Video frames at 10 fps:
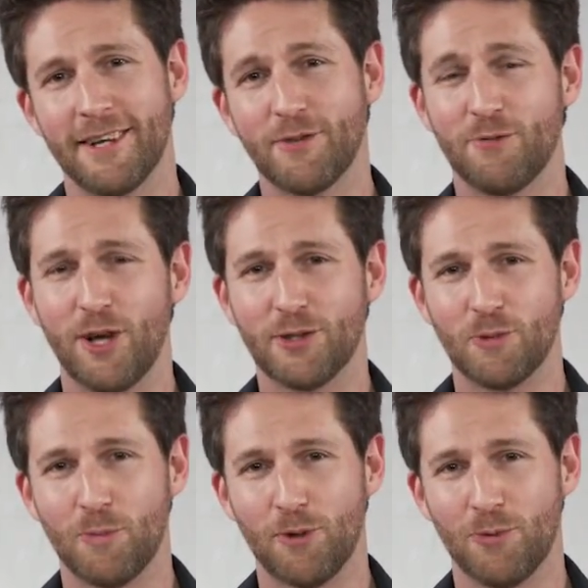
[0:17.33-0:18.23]
as fast
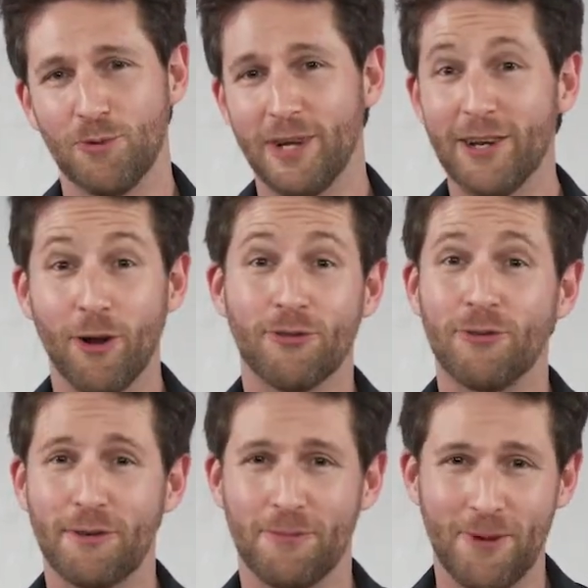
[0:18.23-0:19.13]
as possible in lots
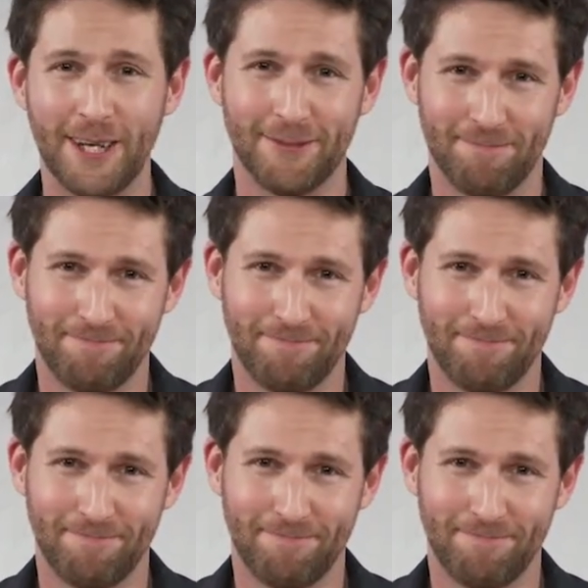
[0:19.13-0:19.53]
of different ways.